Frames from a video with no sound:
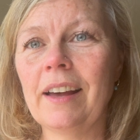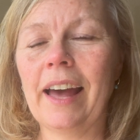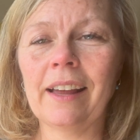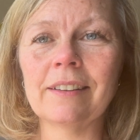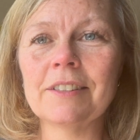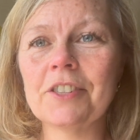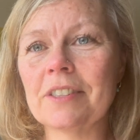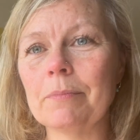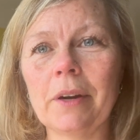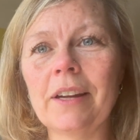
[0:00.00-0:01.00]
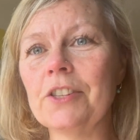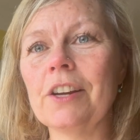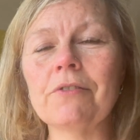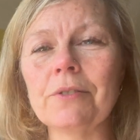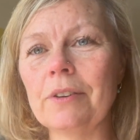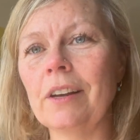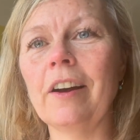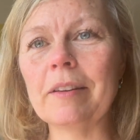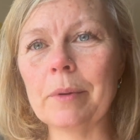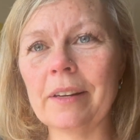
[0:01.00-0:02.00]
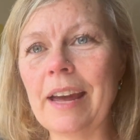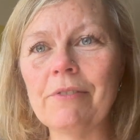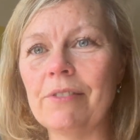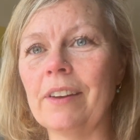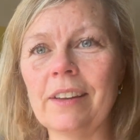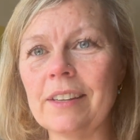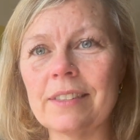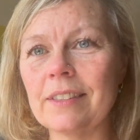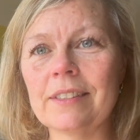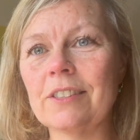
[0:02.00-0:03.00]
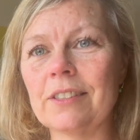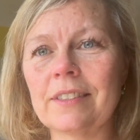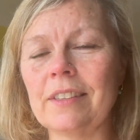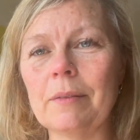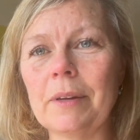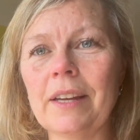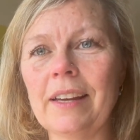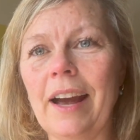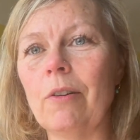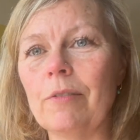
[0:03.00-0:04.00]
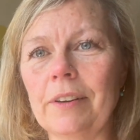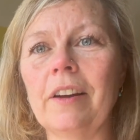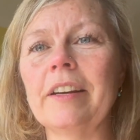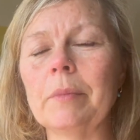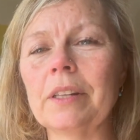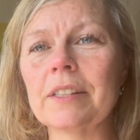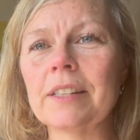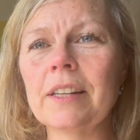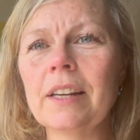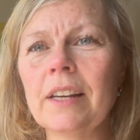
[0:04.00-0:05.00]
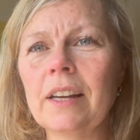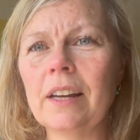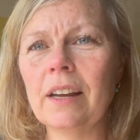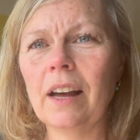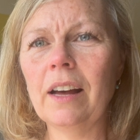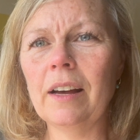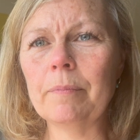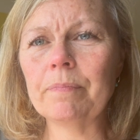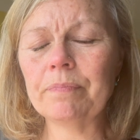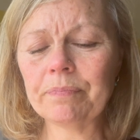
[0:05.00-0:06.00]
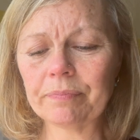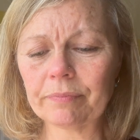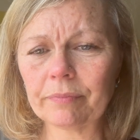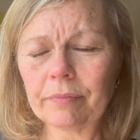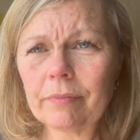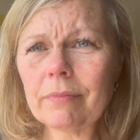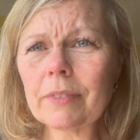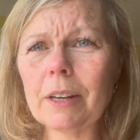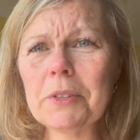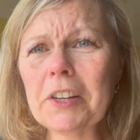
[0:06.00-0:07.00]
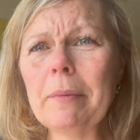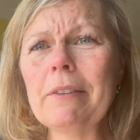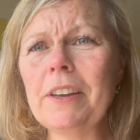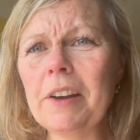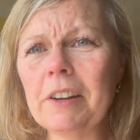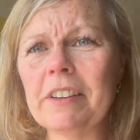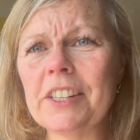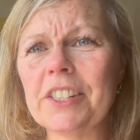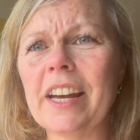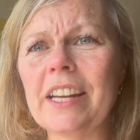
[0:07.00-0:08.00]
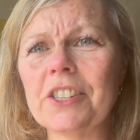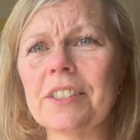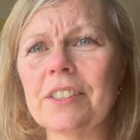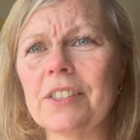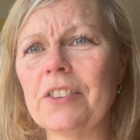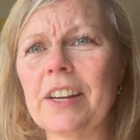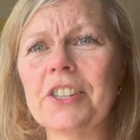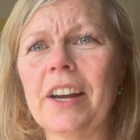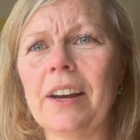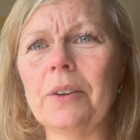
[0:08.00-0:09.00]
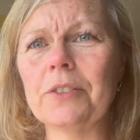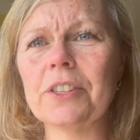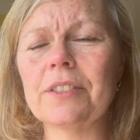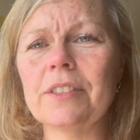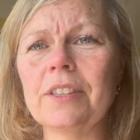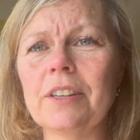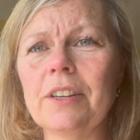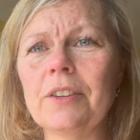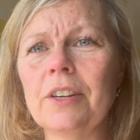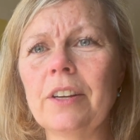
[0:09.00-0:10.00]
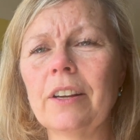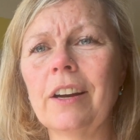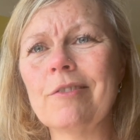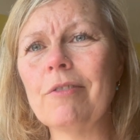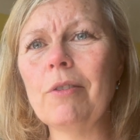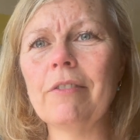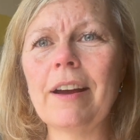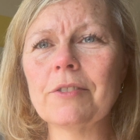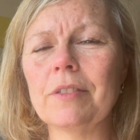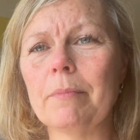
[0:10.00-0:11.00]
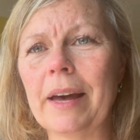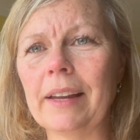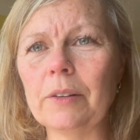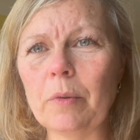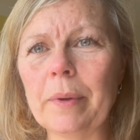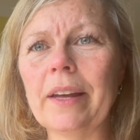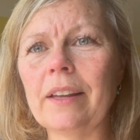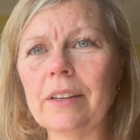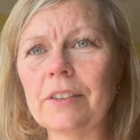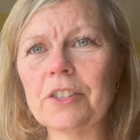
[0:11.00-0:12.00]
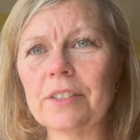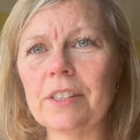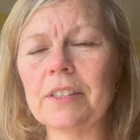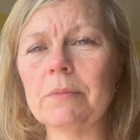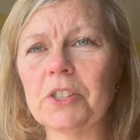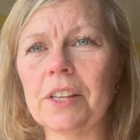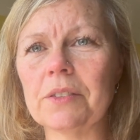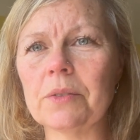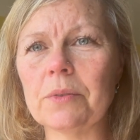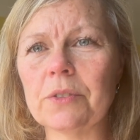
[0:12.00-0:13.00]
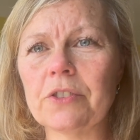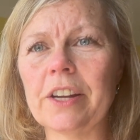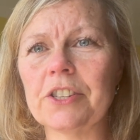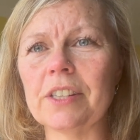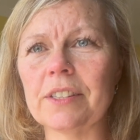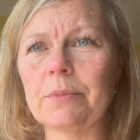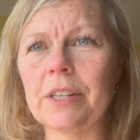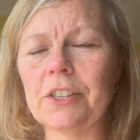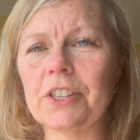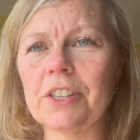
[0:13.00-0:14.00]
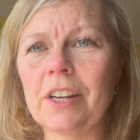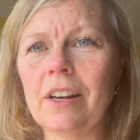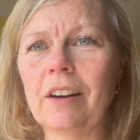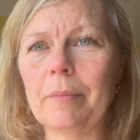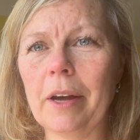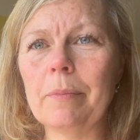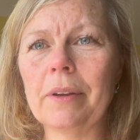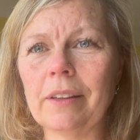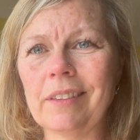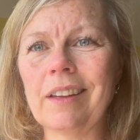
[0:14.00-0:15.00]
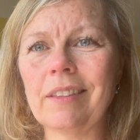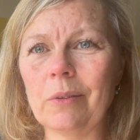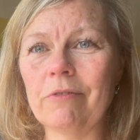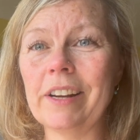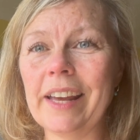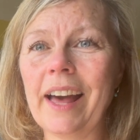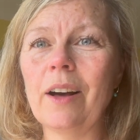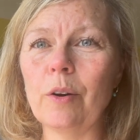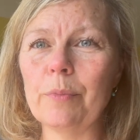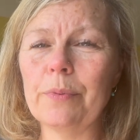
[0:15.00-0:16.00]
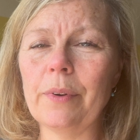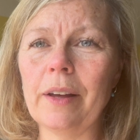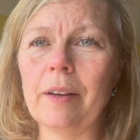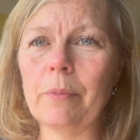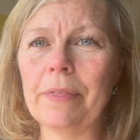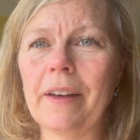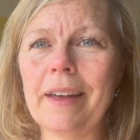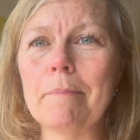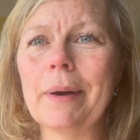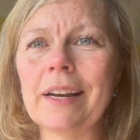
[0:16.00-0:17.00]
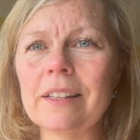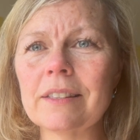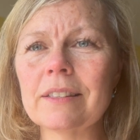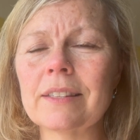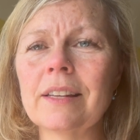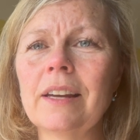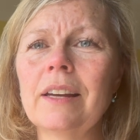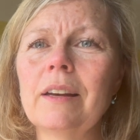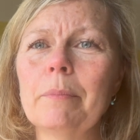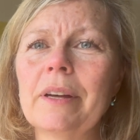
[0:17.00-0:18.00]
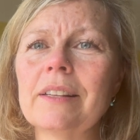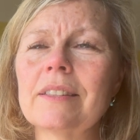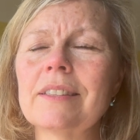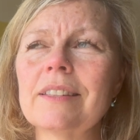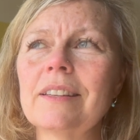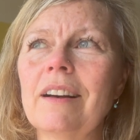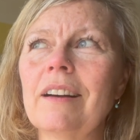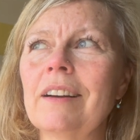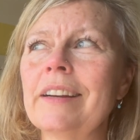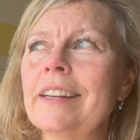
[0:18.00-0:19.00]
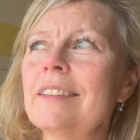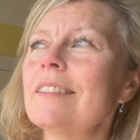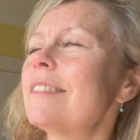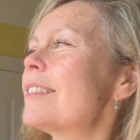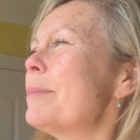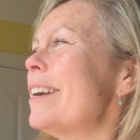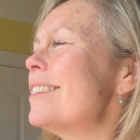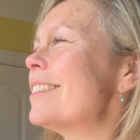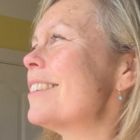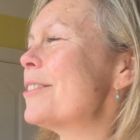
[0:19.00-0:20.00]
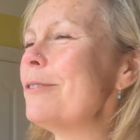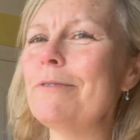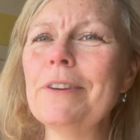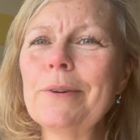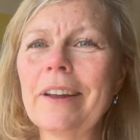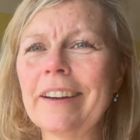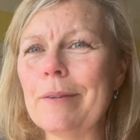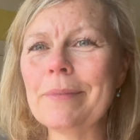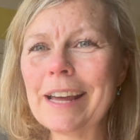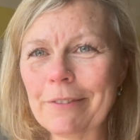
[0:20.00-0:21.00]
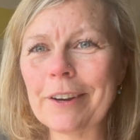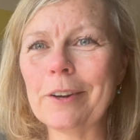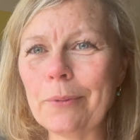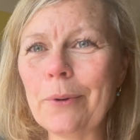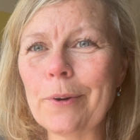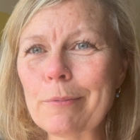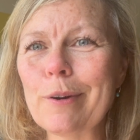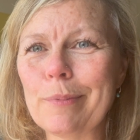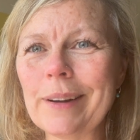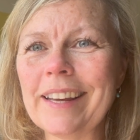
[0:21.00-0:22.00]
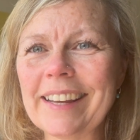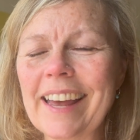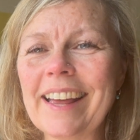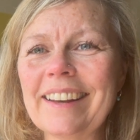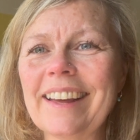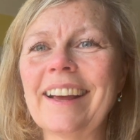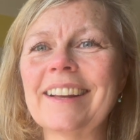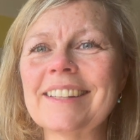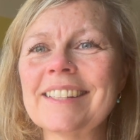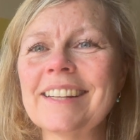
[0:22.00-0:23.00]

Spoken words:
and just my general alignment. Everything is just going to be out of alignment. I'm doing a bit of yoga each day just to stretch out, just to kind of roll around on the mat a little bit, and just do some gentle stretches, which I'm hoping that will really help with that imbalance. But I suppose I sort of feel like I'm never going to walk properly again, and